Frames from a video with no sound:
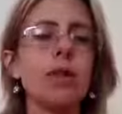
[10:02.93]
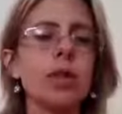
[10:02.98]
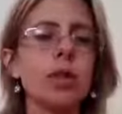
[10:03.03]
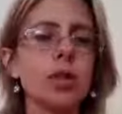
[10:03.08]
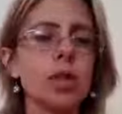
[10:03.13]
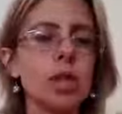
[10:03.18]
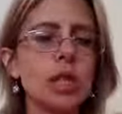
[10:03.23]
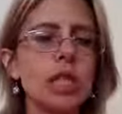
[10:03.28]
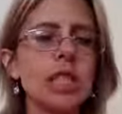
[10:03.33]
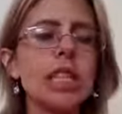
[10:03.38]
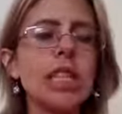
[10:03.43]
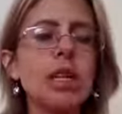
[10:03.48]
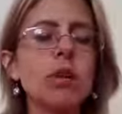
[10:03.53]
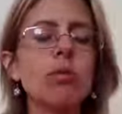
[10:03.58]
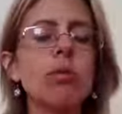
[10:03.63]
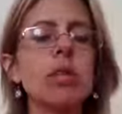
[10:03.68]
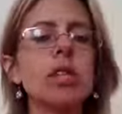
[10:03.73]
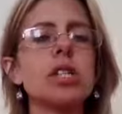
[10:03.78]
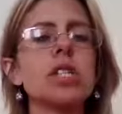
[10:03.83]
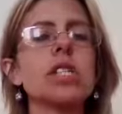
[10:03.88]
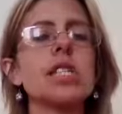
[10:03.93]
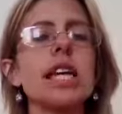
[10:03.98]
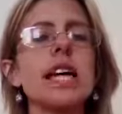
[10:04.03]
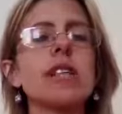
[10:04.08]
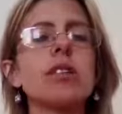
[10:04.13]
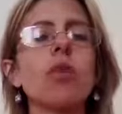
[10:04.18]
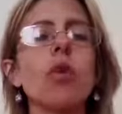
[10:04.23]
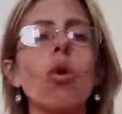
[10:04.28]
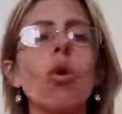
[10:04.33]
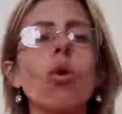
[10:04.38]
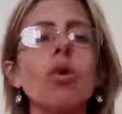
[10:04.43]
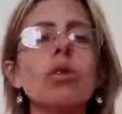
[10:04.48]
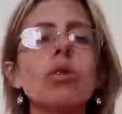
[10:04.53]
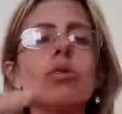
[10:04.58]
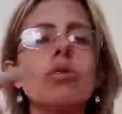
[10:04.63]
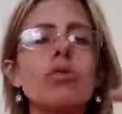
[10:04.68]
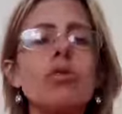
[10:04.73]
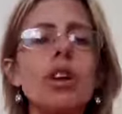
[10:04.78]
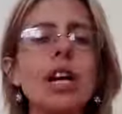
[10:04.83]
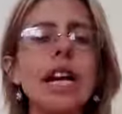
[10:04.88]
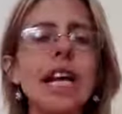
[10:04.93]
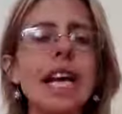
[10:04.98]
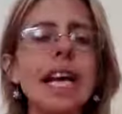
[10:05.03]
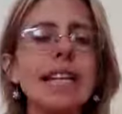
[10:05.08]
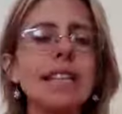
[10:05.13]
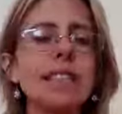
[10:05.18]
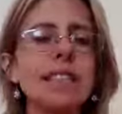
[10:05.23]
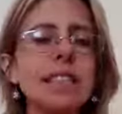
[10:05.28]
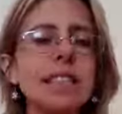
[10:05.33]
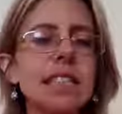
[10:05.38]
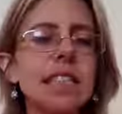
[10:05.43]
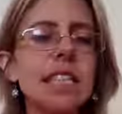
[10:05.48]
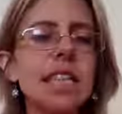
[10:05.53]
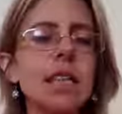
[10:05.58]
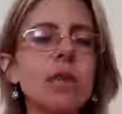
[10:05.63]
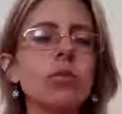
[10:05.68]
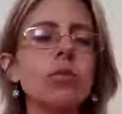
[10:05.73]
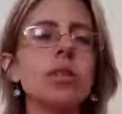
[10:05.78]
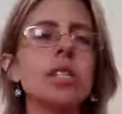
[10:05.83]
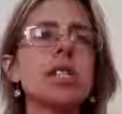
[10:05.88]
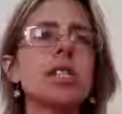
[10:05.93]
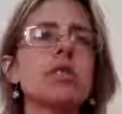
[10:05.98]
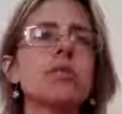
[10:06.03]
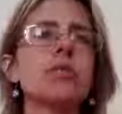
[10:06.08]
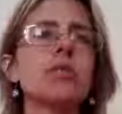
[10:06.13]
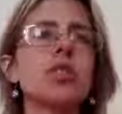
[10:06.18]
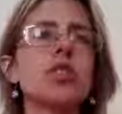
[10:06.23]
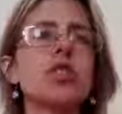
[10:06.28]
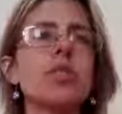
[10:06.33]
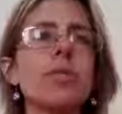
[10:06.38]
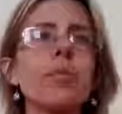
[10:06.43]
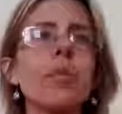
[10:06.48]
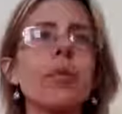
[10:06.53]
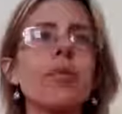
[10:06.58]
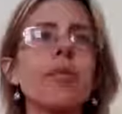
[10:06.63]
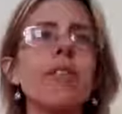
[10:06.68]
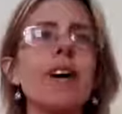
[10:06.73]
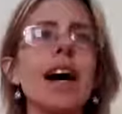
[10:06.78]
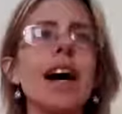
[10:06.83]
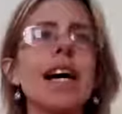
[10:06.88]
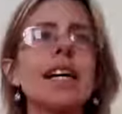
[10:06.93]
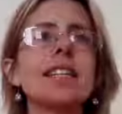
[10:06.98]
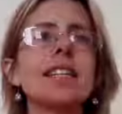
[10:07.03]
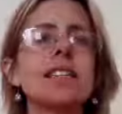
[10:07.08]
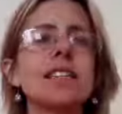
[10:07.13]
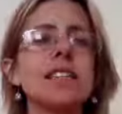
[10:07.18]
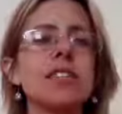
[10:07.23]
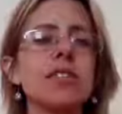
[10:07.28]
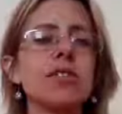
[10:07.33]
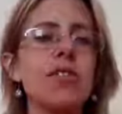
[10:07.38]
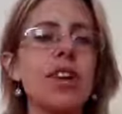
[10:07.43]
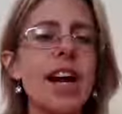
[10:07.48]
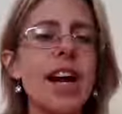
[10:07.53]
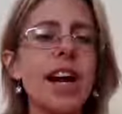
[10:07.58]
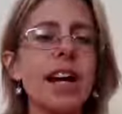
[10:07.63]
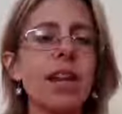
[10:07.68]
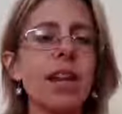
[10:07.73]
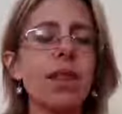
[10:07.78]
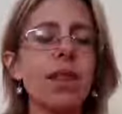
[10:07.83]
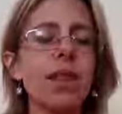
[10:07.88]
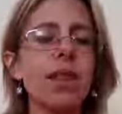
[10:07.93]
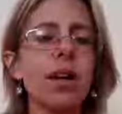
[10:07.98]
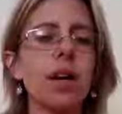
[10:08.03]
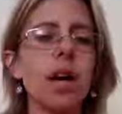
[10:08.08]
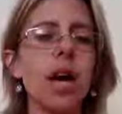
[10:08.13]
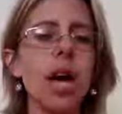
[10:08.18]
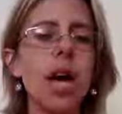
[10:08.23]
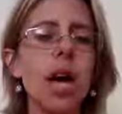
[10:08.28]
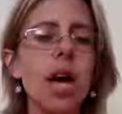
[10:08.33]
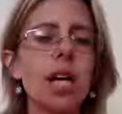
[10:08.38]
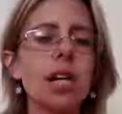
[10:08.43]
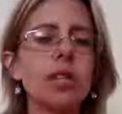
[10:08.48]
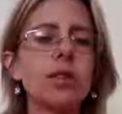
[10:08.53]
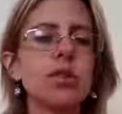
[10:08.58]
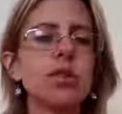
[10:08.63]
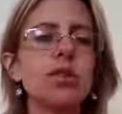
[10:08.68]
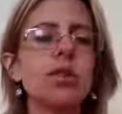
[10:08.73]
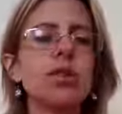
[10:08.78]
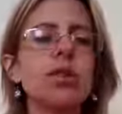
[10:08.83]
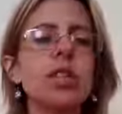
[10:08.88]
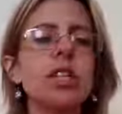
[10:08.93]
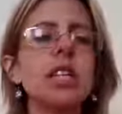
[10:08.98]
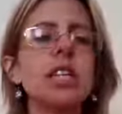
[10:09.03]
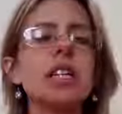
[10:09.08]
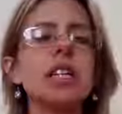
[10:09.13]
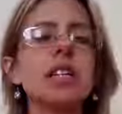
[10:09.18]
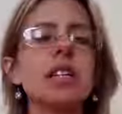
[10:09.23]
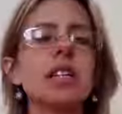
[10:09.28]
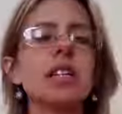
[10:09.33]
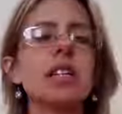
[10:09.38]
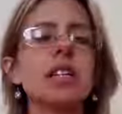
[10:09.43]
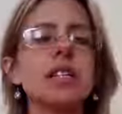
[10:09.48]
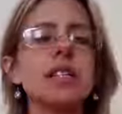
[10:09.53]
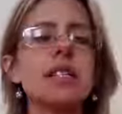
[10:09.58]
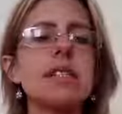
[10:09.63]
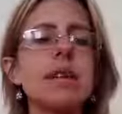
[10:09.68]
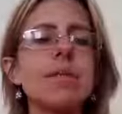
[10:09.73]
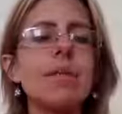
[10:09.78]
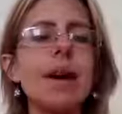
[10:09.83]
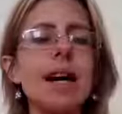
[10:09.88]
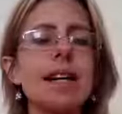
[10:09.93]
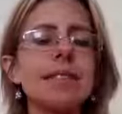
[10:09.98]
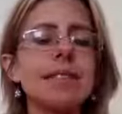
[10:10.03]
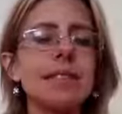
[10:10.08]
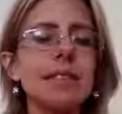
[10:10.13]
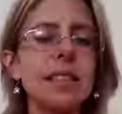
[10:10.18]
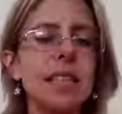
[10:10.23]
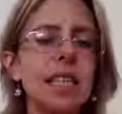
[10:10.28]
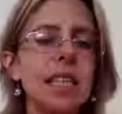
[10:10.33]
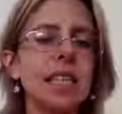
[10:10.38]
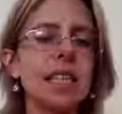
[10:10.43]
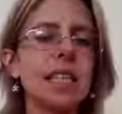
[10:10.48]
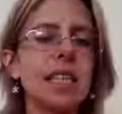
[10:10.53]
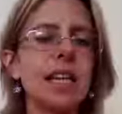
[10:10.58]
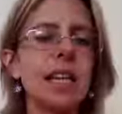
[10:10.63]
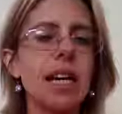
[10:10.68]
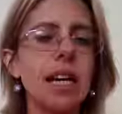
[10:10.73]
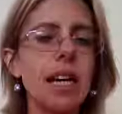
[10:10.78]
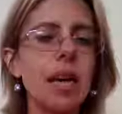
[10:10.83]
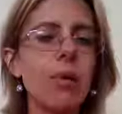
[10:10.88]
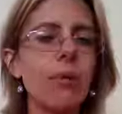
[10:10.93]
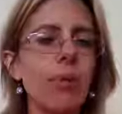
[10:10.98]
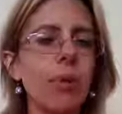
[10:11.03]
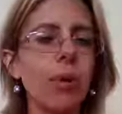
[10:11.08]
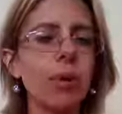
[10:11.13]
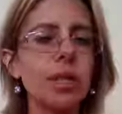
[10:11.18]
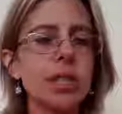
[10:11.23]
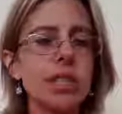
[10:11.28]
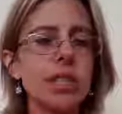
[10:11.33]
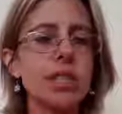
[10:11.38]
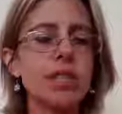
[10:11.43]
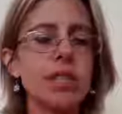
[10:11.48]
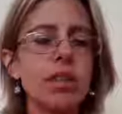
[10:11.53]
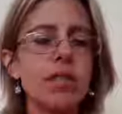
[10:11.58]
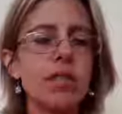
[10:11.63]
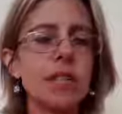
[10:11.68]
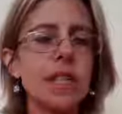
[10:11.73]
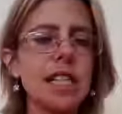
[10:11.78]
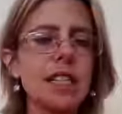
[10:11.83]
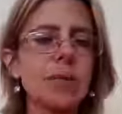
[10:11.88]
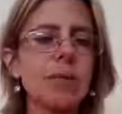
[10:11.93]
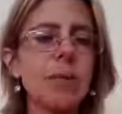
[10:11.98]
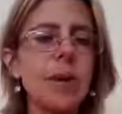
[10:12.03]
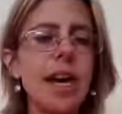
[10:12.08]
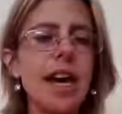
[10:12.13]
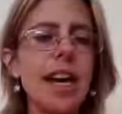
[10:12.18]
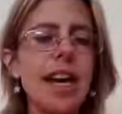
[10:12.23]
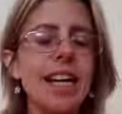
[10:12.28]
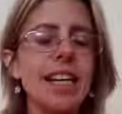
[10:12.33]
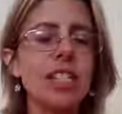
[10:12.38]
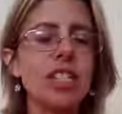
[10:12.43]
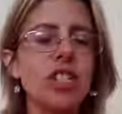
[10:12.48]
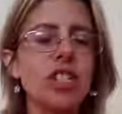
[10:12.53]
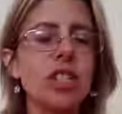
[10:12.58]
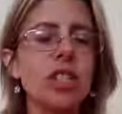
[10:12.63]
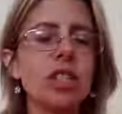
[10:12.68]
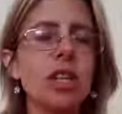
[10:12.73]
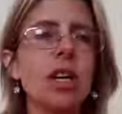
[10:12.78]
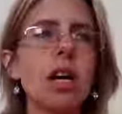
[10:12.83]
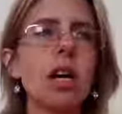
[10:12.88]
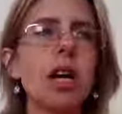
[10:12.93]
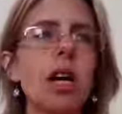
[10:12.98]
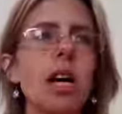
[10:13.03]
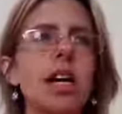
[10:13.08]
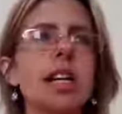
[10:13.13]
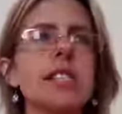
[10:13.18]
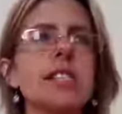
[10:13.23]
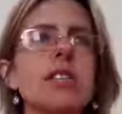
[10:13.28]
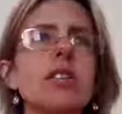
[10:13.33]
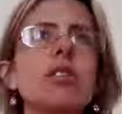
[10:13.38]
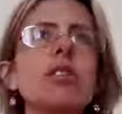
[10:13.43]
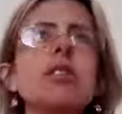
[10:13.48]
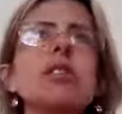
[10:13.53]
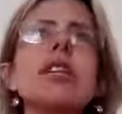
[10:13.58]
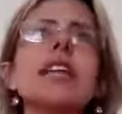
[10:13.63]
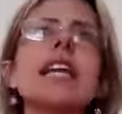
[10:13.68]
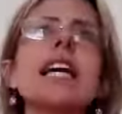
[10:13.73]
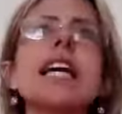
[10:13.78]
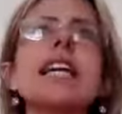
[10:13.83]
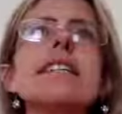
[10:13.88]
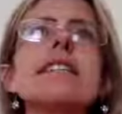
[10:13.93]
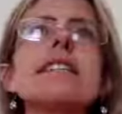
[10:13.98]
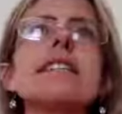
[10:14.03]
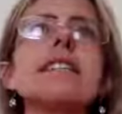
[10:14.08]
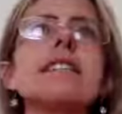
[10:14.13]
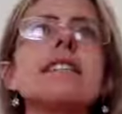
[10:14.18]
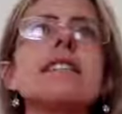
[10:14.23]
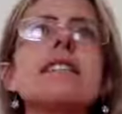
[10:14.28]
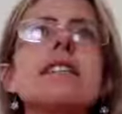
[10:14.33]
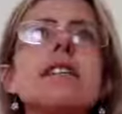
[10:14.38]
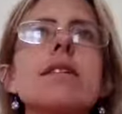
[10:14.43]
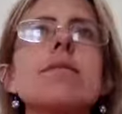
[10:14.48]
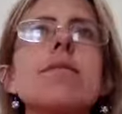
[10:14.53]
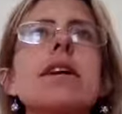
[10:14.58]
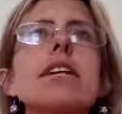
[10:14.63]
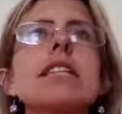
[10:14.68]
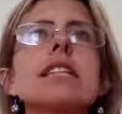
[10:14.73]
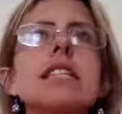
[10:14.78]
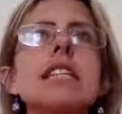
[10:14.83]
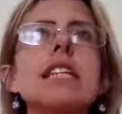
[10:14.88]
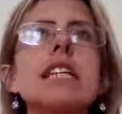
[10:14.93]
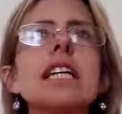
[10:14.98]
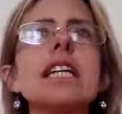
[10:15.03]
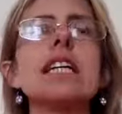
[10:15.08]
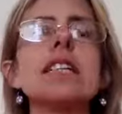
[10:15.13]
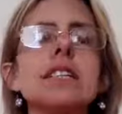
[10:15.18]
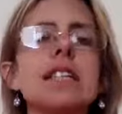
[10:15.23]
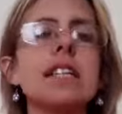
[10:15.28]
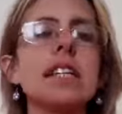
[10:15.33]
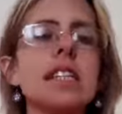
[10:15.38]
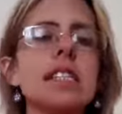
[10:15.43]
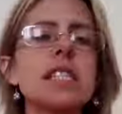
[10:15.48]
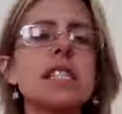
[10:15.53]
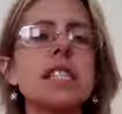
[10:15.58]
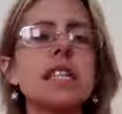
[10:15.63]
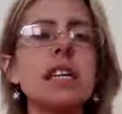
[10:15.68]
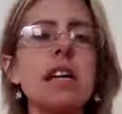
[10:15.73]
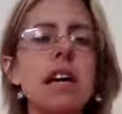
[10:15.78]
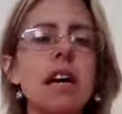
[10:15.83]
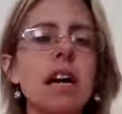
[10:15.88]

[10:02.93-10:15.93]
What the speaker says: focus keywords and all the related keywords which provide strength to the semantic importance of that page. It's called latent semantic index.